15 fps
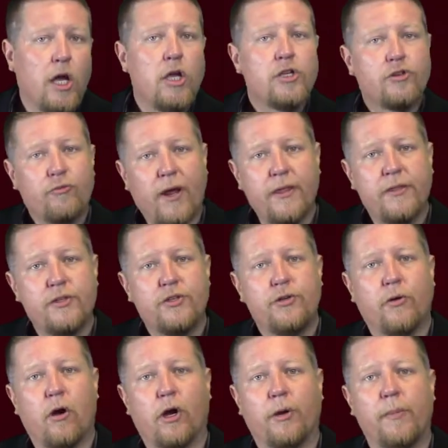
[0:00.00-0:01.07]
strengthens
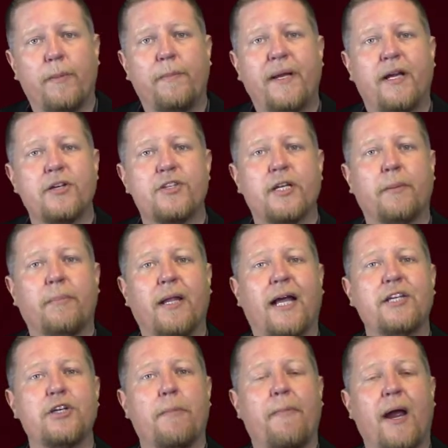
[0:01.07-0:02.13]
your argument because it
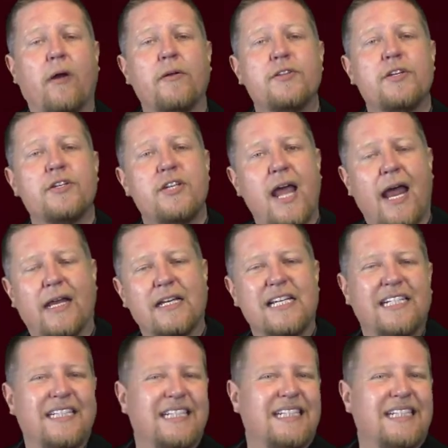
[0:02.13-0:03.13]
implies a parent's intent,